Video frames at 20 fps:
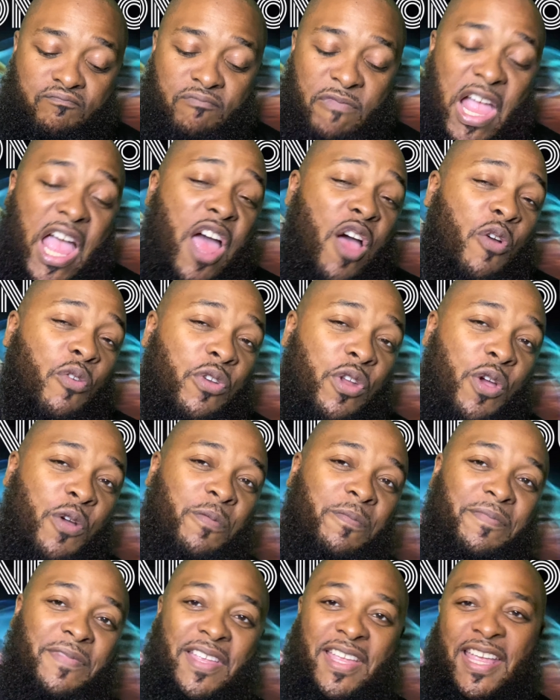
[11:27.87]
I don't know.
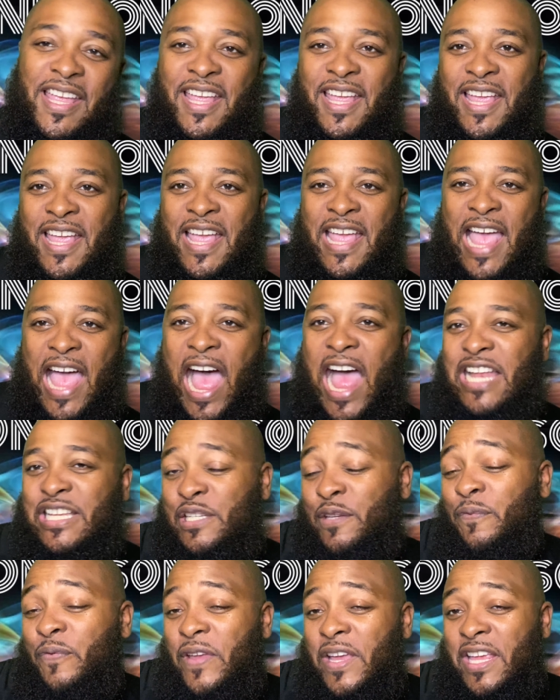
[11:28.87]
I
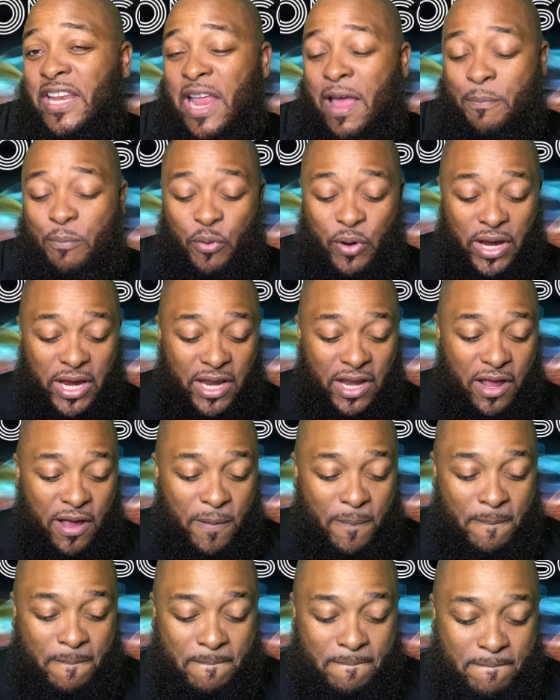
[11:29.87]
just figured I'd bring it
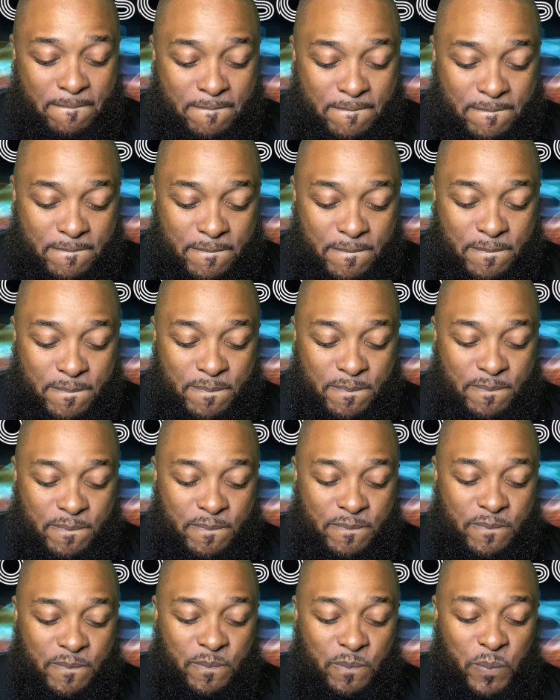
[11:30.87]
up.
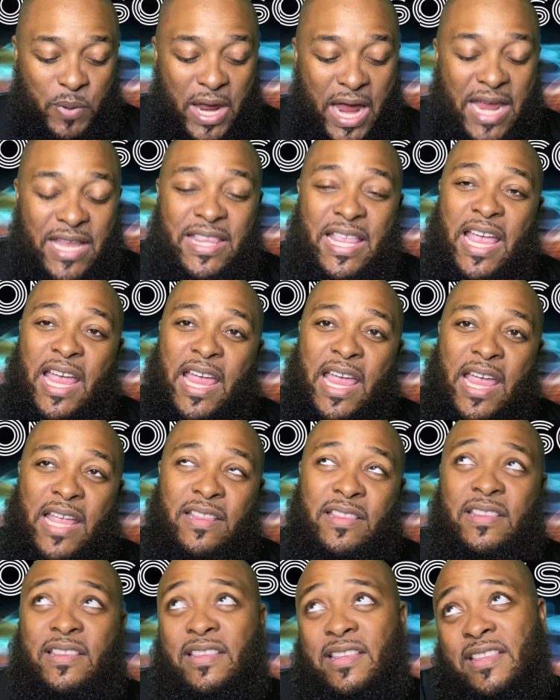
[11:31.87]
But ain't that
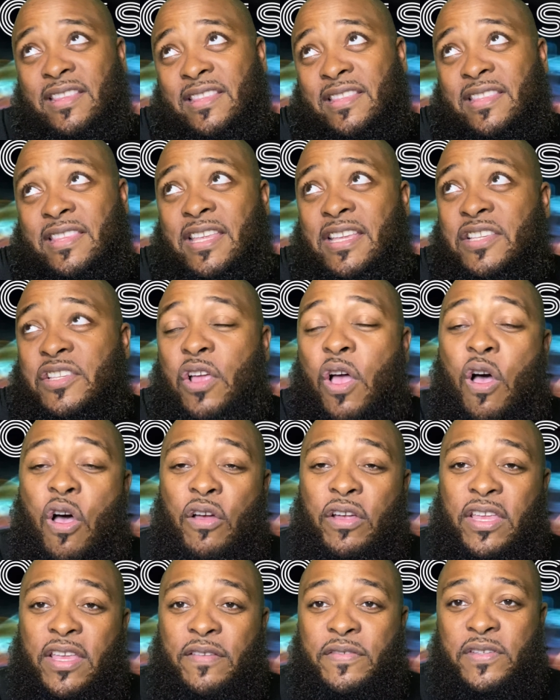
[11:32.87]
these are all
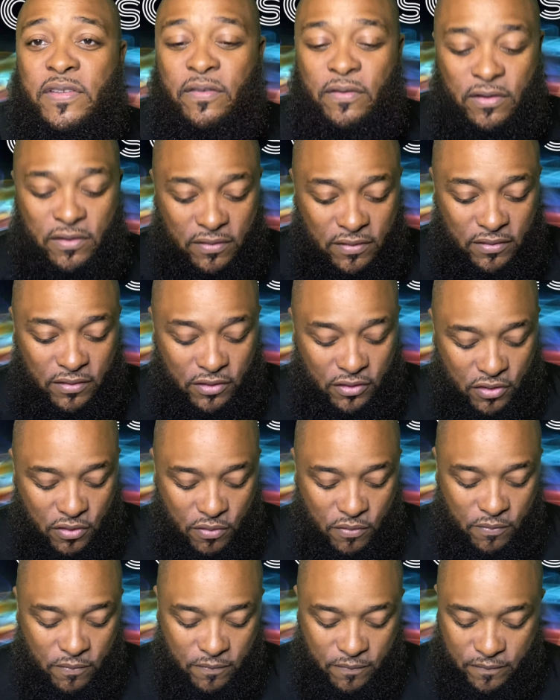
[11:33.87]
gifts, you
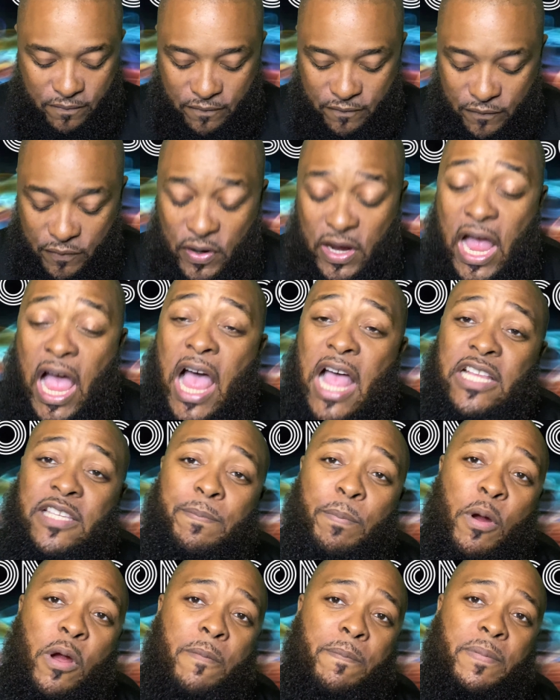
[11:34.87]
know, for God's
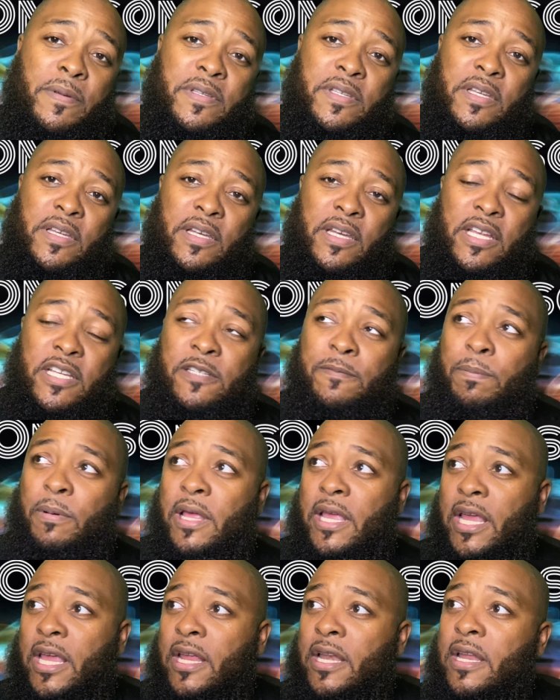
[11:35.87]
purpose and his plan.